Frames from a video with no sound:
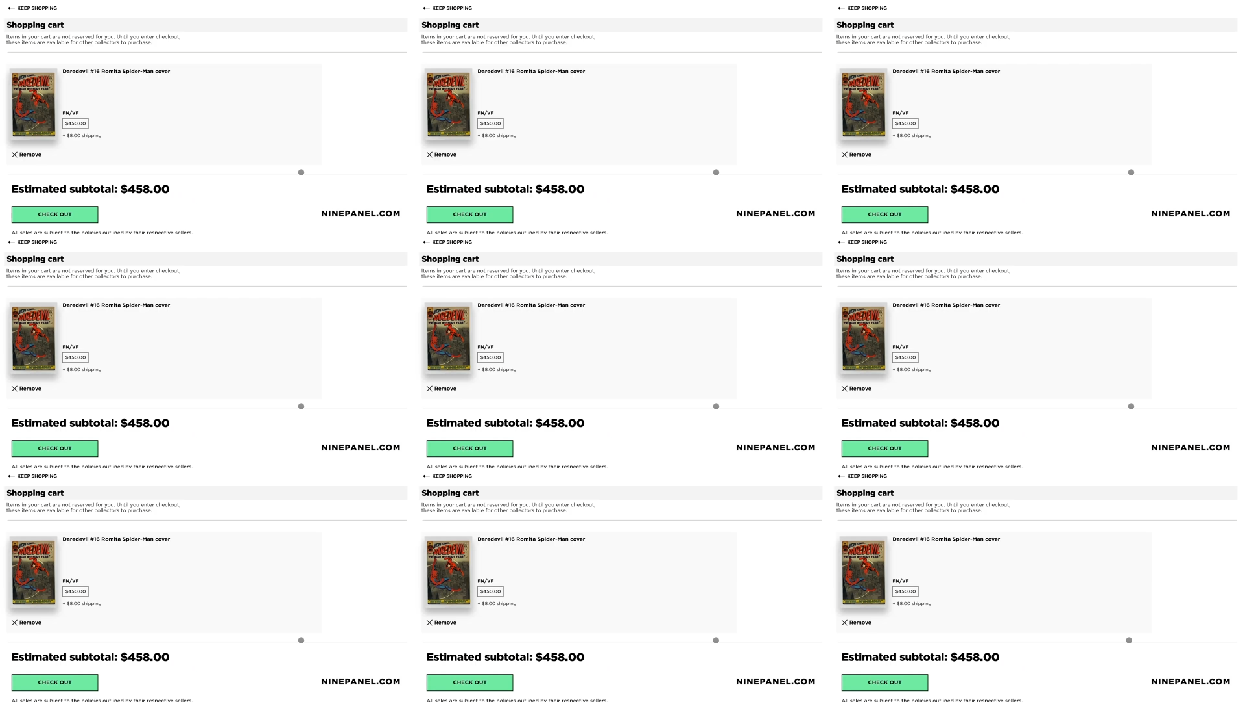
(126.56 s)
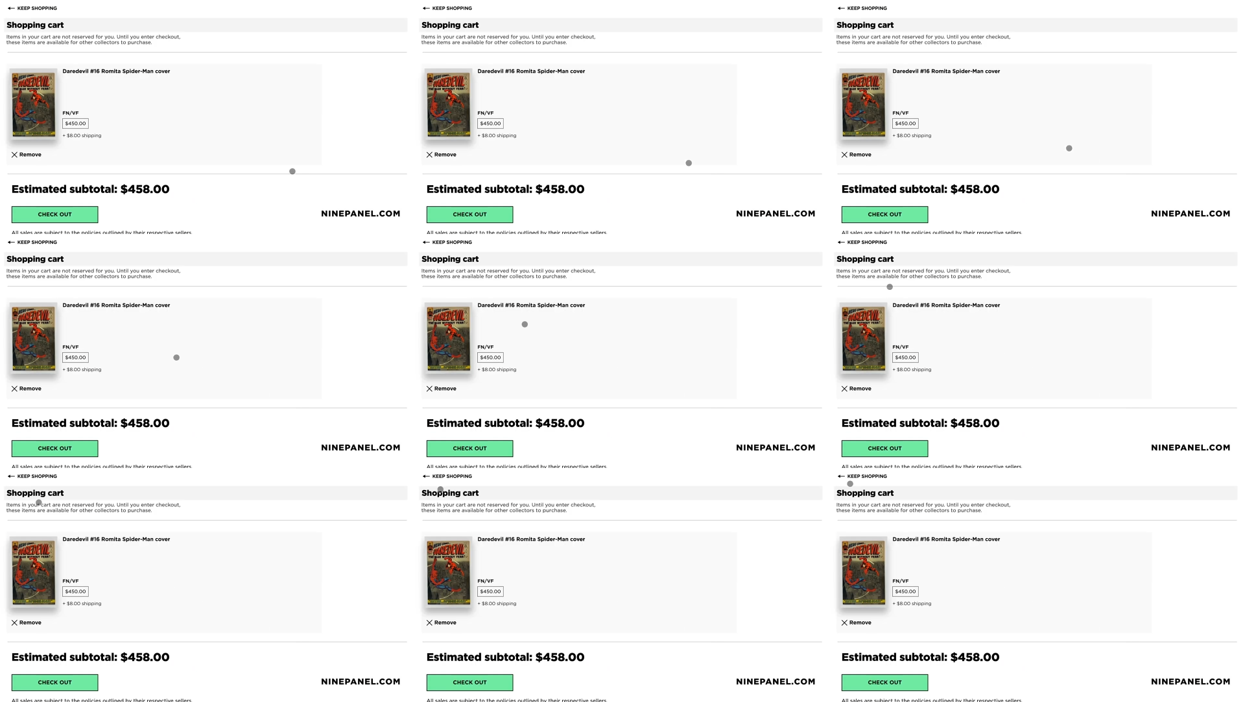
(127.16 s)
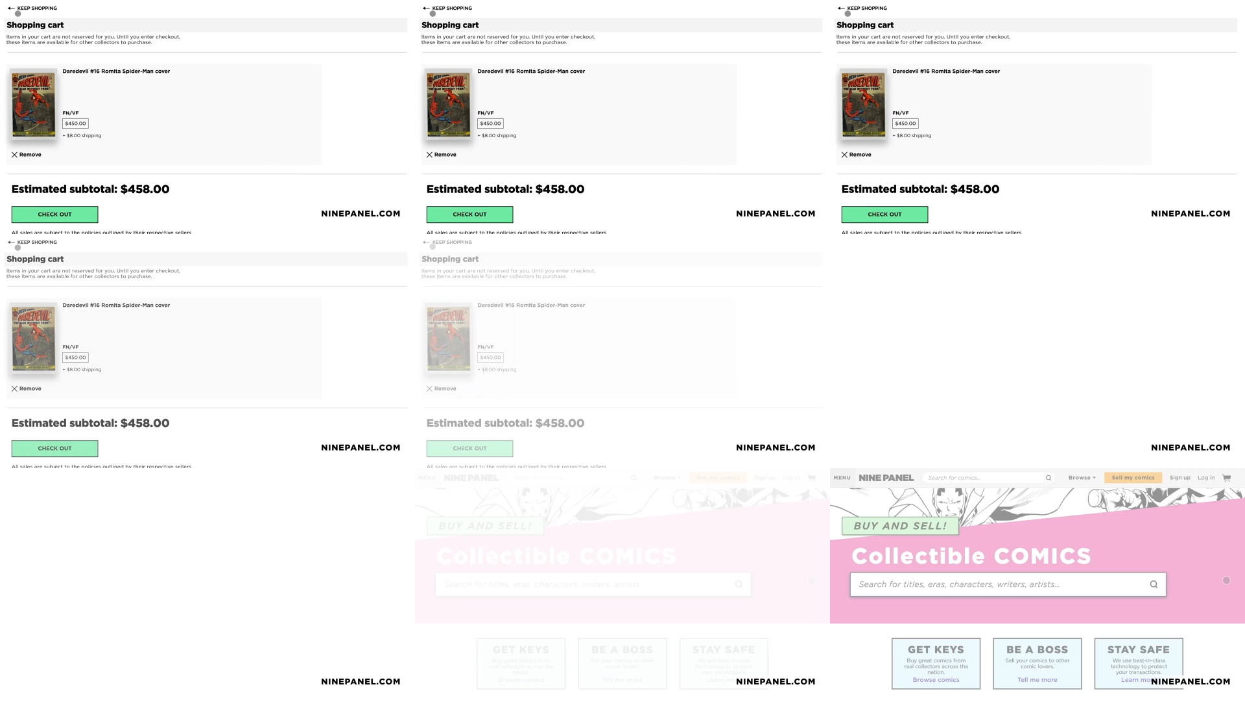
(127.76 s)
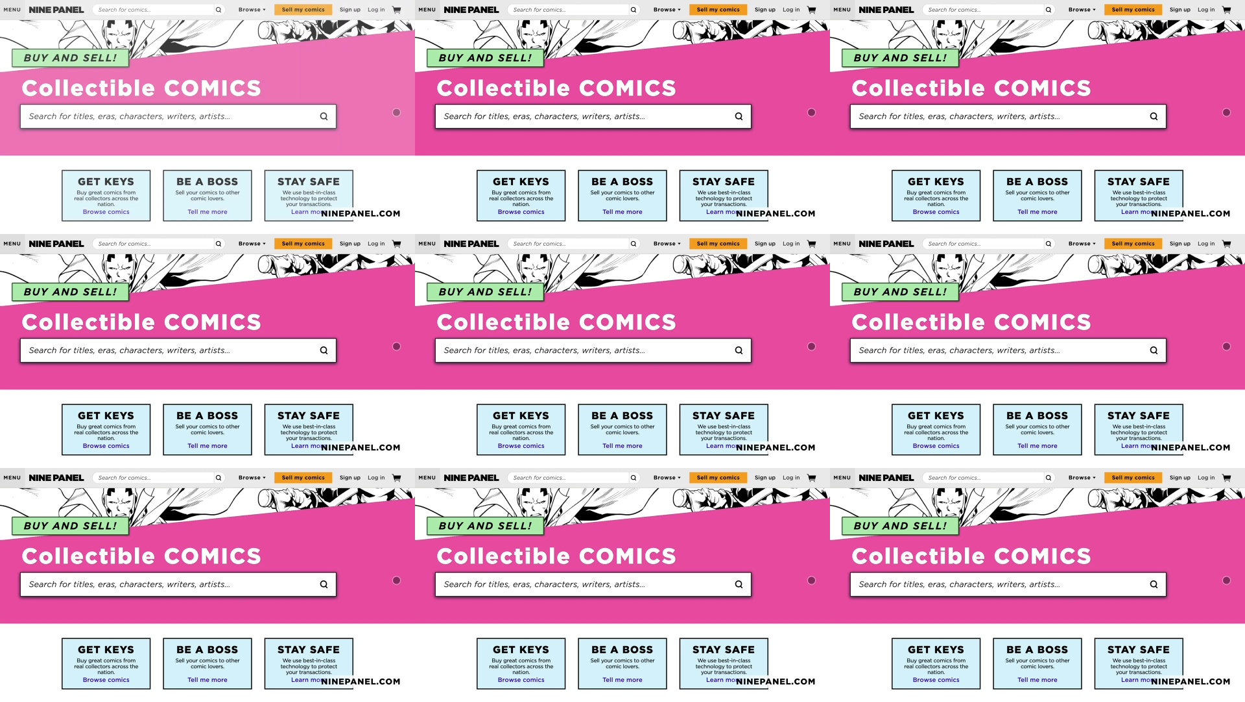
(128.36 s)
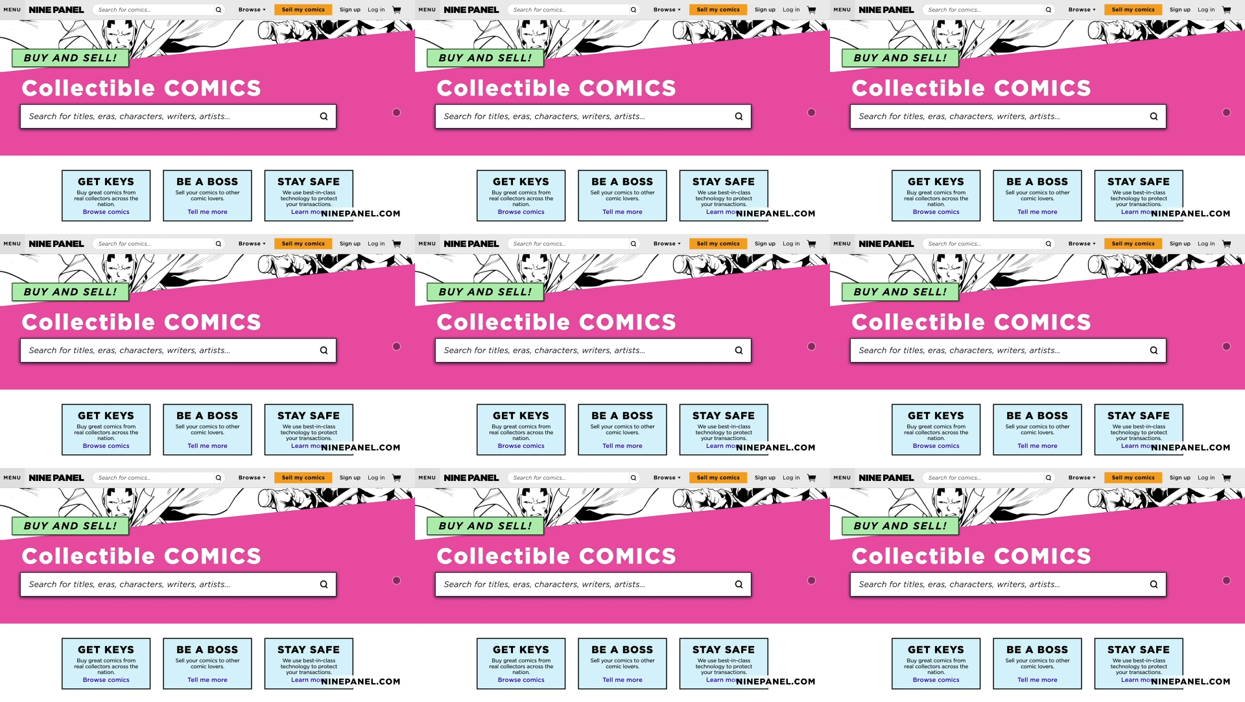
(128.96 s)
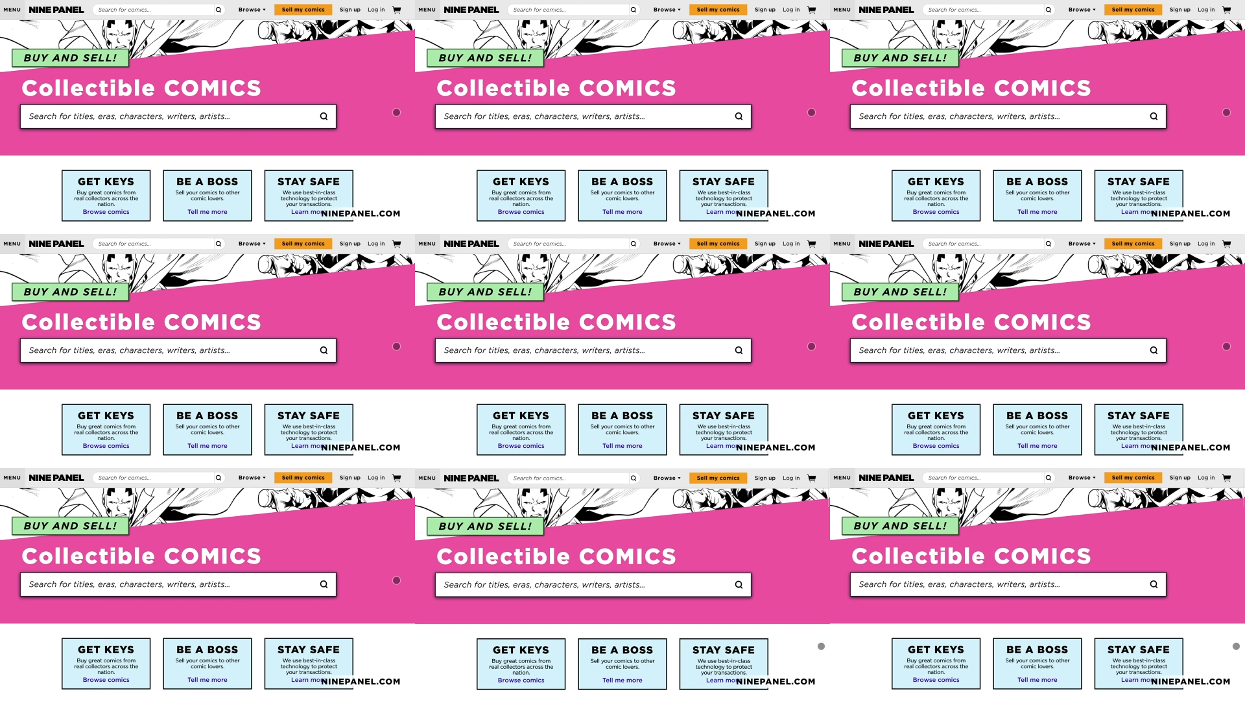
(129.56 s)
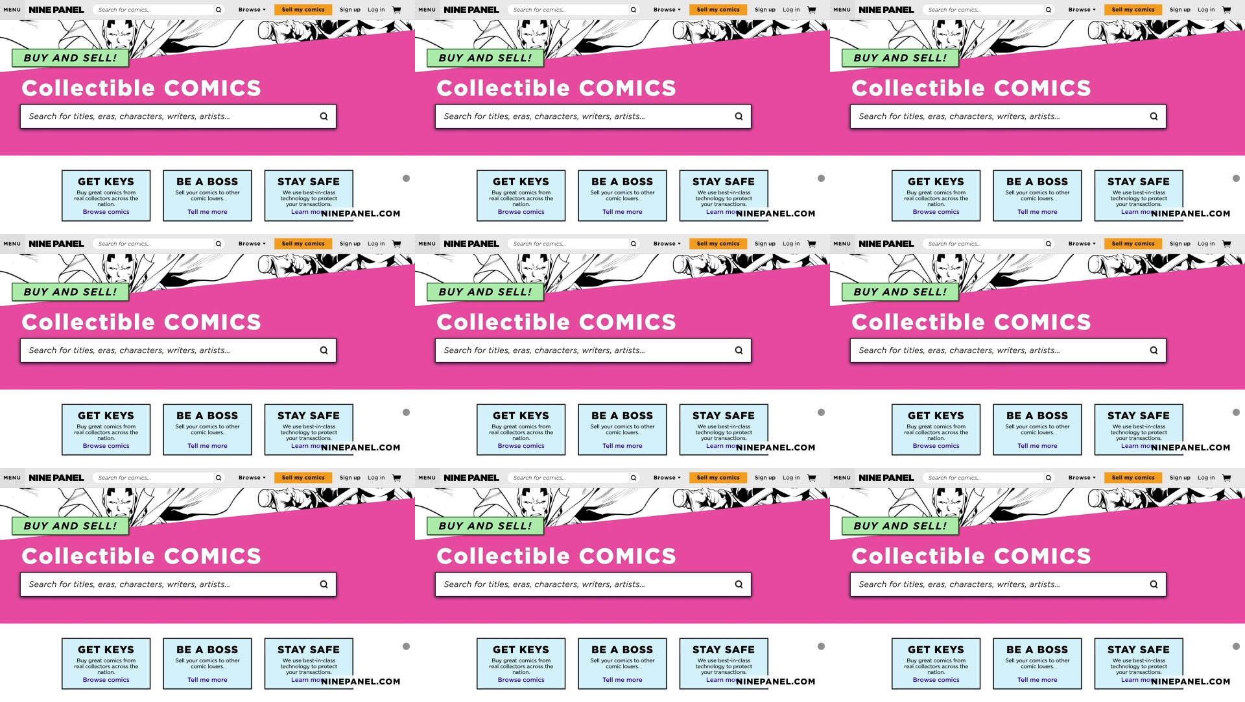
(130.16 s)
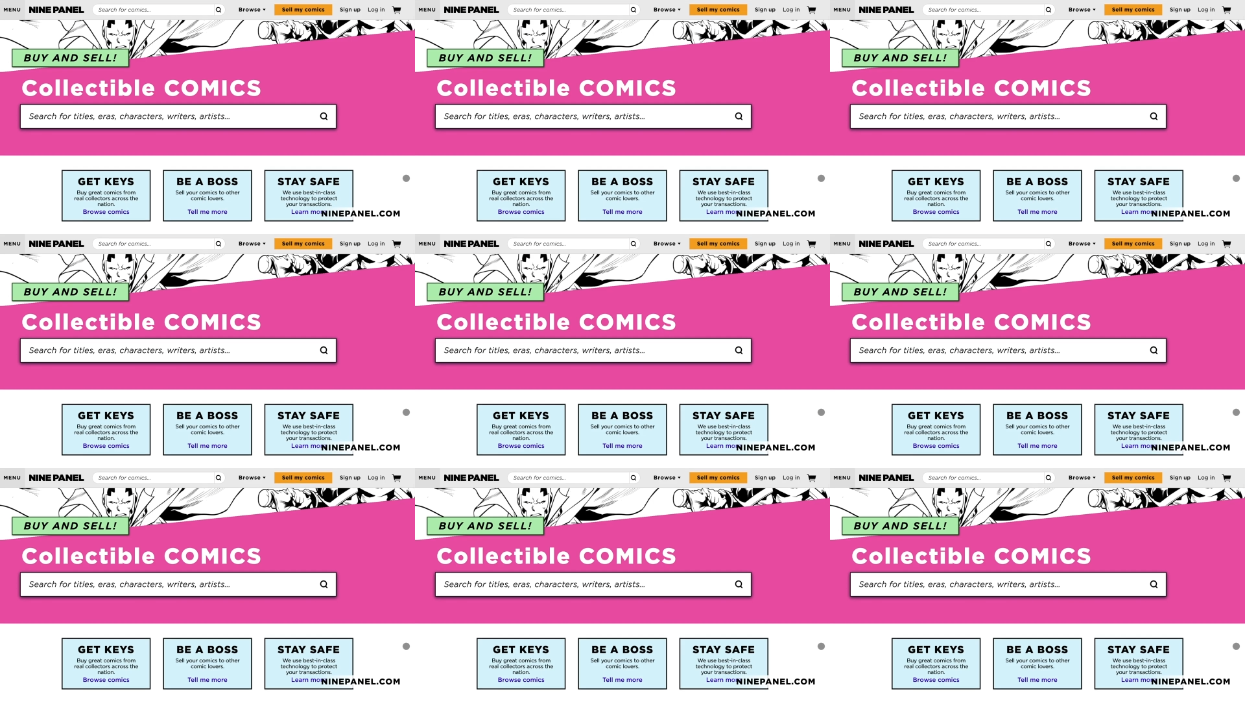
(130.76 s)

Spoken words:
(no speaker visible)